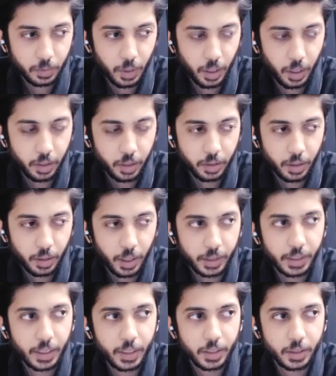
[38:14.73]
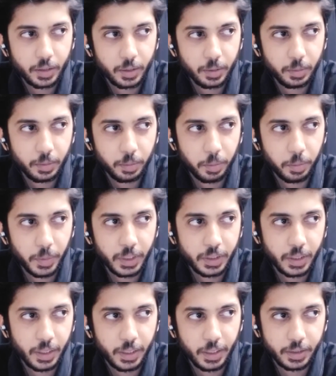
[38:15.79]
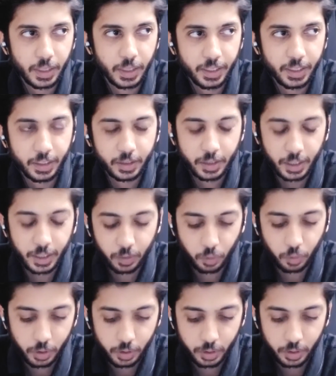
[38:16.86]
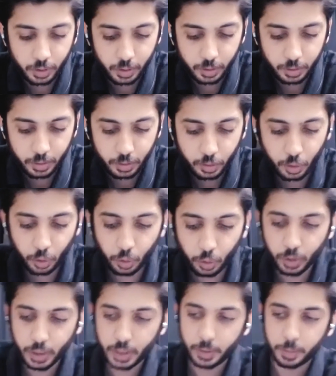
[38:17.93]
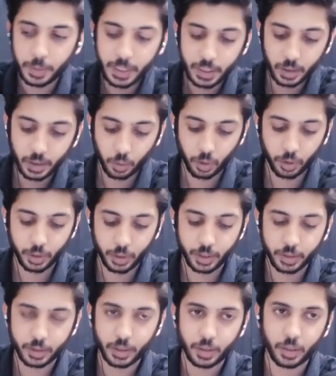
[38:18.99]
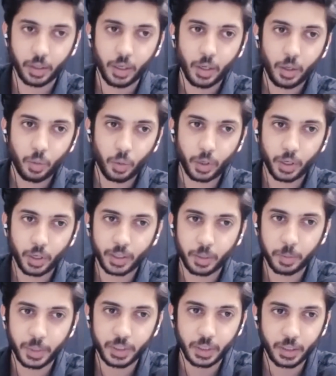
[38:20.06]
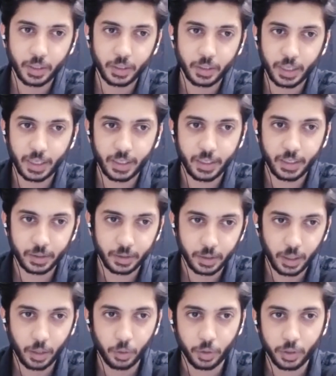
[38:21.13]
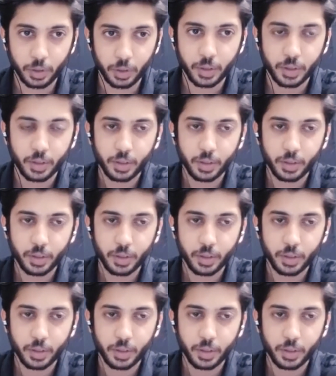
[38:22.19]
are other misunderstandings? Like what truly being a warrior is and what are the misunderstandings out there?